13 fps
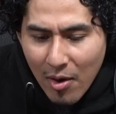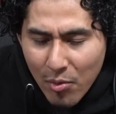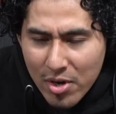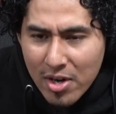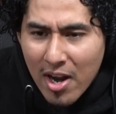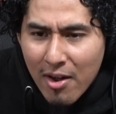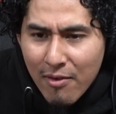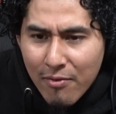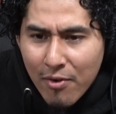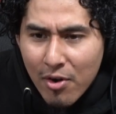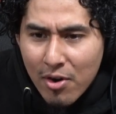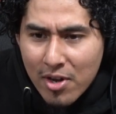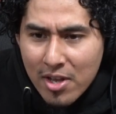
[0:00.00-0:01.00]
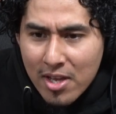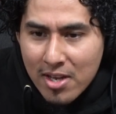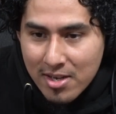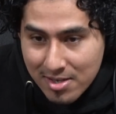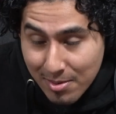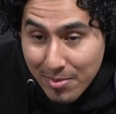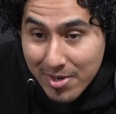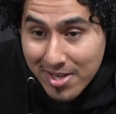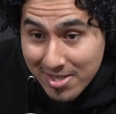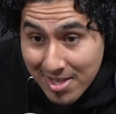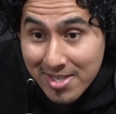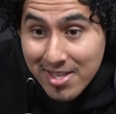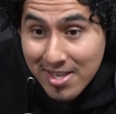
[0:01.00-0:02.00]
I wonder how far somebody
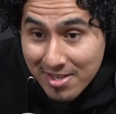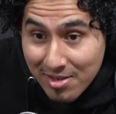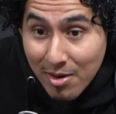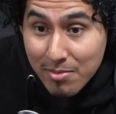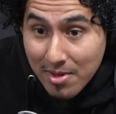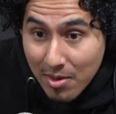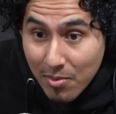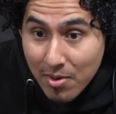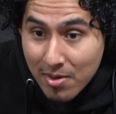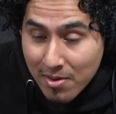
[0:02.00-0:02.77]
gonna test their scope? They will.